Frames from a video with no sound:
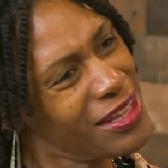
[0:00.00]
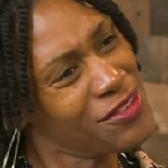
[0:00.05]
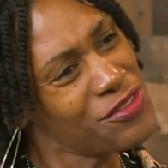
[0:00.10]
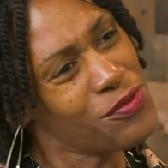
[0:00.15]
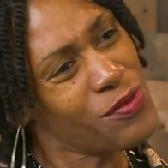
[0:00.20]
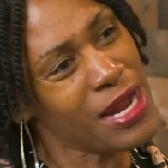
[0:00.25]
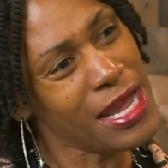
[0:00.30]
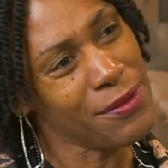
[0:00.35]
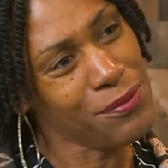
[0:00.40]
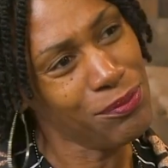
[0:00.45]
That's
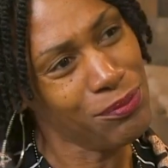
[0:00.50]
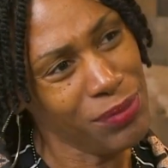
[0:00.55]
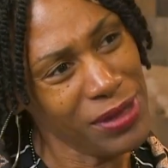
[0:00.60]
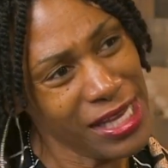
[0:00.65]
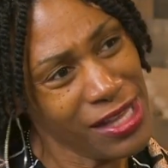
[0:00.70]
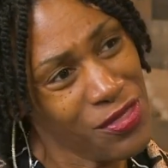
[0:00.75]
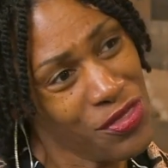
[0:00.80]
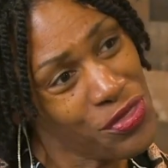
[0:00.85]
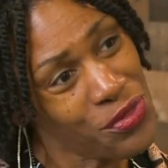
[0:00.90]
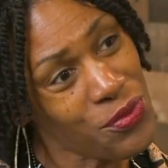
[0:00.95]
what I've
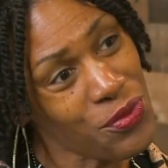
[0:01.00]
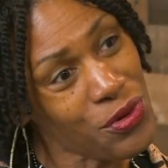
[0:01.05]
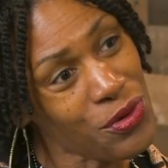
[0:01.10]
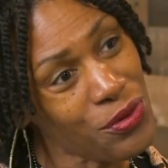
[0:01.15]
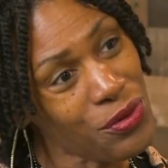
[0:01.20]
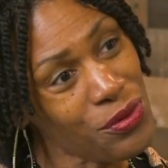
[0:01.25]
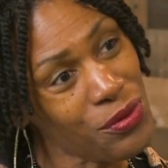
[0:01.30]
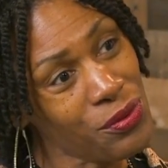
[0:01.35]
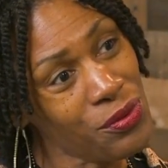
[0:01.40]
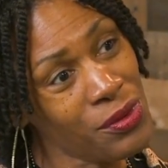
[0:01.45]
been
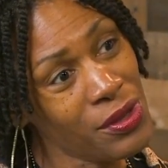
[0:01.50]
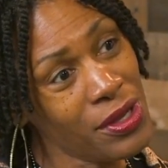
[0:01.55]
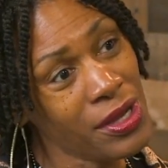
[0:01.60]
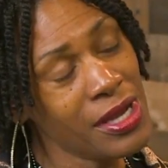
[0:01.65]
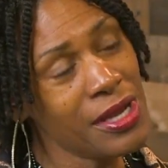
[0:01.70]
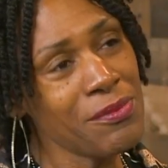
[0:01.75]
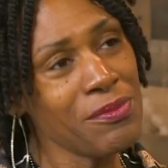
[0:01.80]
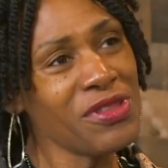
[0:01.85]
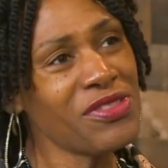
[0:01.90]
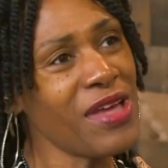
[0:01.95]
through,
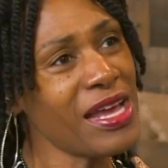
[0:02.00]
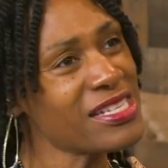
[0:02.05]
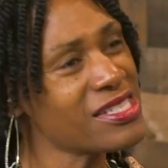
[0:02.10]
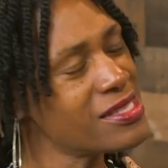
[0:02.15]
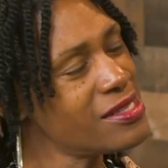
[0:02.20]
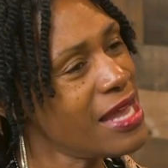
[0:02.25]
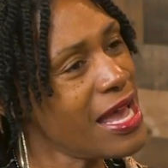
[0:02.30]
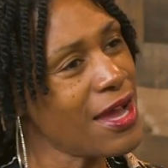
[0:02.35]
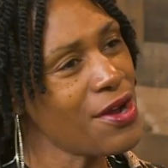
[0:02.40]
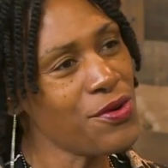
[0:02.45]
but that's
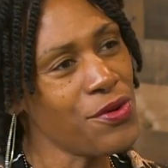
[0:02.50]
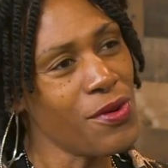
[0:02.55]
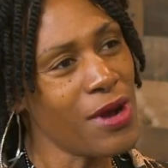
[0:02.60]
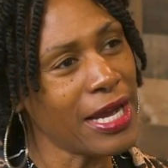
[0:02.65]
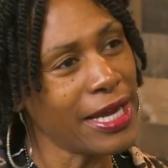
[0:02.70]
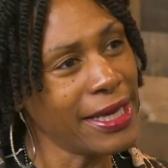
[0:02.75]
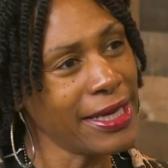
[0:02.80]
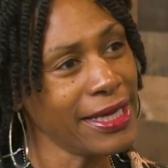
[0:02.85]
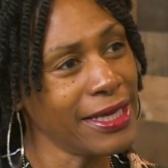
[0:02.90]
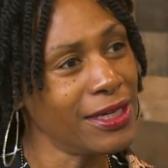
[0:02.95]
not who
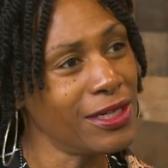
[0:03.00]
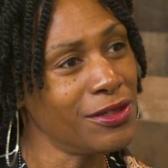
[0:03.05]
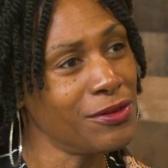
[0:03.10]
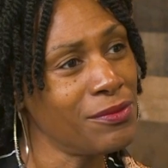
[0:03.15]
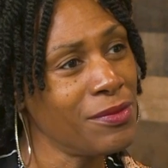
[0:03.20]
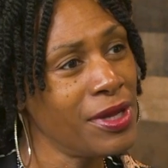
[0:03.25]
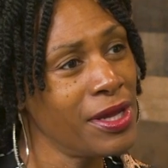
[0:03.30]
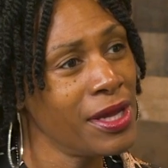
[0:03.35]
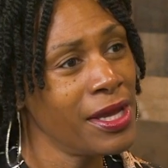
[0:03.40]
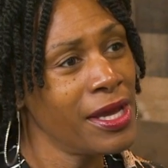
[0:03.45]
I am.
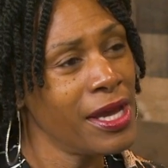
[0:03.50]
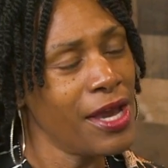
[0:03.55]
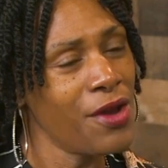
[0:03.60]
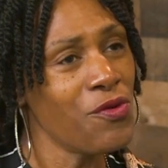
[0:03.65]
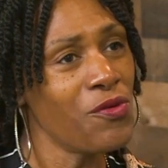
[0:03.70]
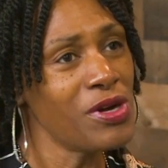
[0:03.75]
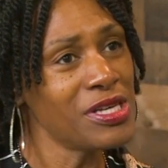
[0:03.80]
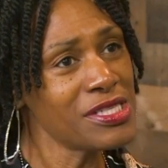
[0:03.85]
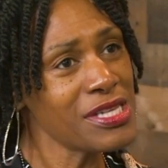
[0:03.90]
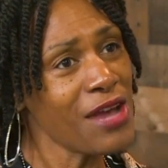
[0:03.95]

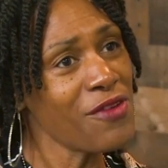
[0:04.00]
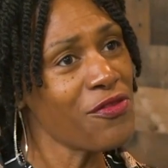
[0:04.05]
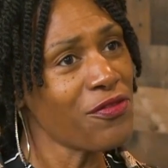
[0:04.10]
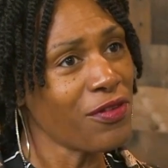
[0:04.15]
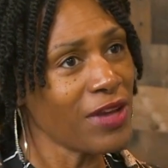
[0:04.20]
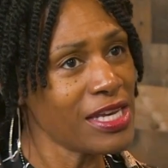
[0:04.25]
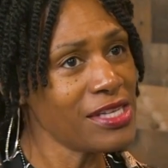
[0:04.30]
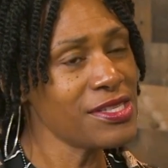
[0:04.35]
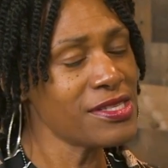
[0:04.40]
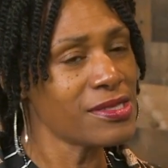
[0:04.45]
And once I
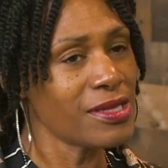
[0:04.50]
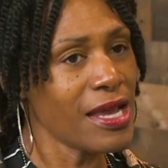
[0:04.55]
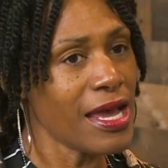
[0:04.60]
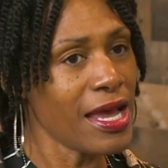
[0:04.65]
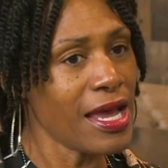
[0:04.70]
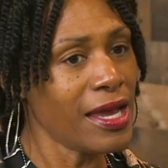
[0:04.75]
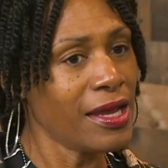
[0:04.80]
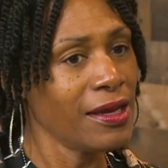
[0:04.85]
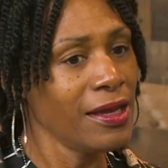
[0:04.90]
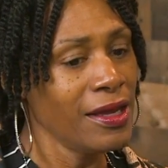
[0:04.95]
faced
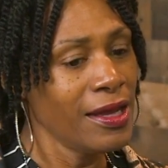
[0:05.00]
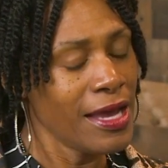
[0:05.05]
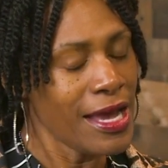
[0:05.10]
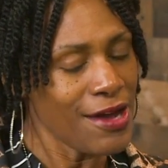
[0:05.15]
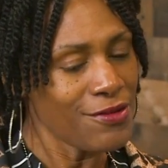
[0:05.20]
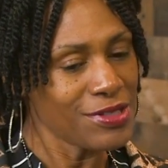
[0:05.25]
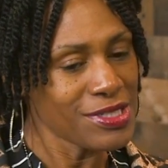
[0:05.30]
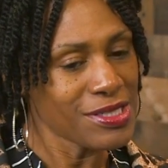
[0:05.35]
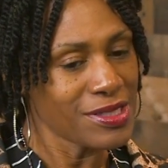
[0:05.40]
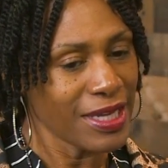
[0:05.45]
that, I
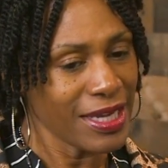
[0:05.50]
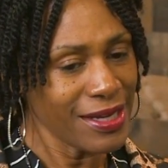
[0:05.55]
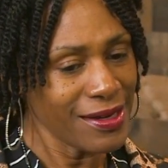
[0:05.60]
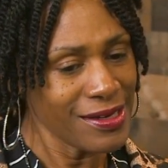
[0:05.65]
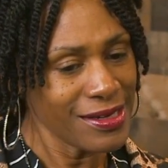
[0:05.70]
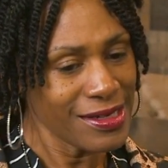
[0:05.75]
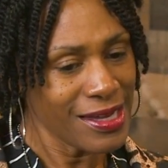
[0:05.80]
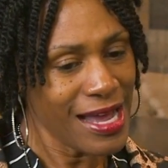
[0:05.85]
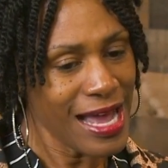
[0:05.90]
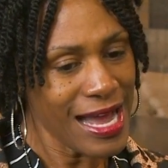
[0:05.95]
was laying
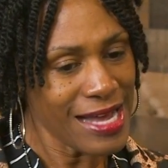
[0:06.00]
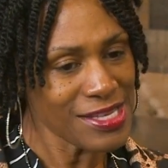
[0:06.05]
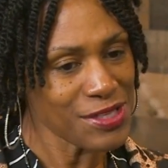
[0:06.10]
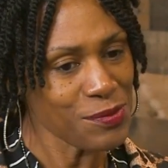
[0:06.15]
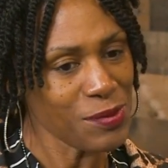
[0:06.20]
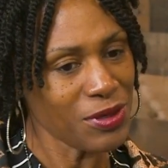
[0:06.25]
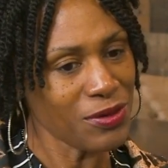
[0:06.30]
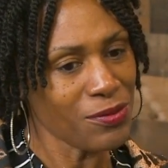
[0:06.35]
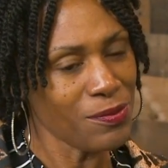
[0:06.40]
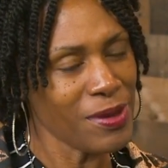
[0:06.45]
in the
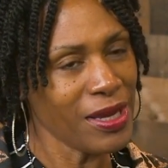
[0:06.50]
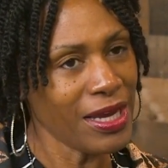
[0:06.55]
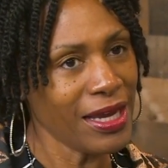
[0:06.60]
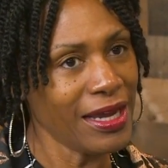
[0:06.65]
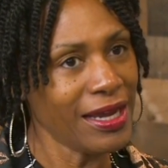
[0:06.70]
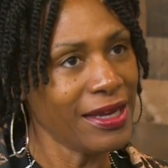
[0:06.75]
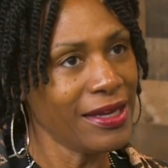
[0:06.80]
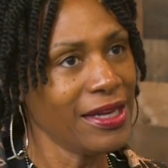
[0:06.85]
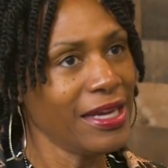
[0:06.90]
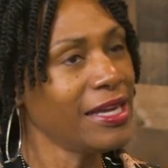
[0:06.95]
hospital
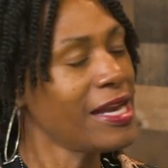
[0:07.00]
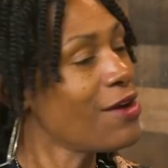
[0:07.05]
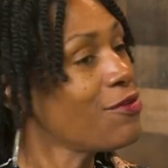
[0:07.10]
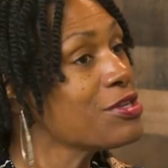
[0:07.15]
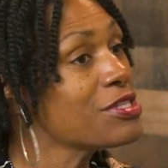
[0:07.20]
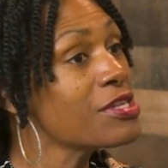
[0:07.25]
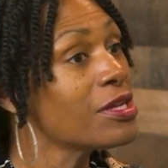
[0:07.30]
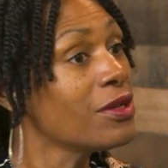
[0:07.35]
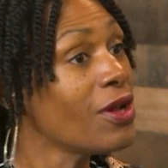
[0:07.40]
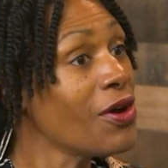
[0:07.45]
bed, and I
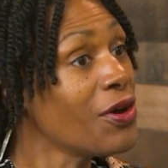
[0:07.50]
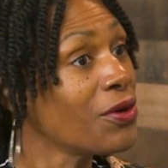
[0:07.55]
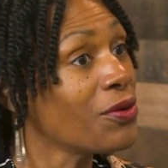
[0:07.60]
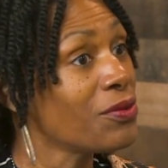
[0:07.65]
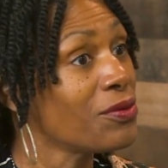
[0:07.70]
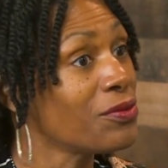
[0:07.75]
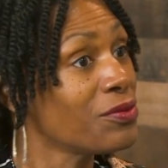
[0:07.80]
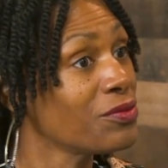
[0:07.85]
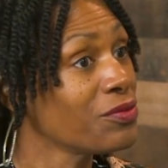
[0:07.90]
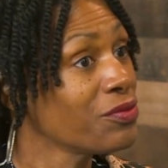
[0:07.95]
was
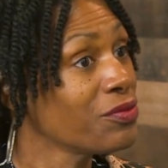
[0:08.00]
alone.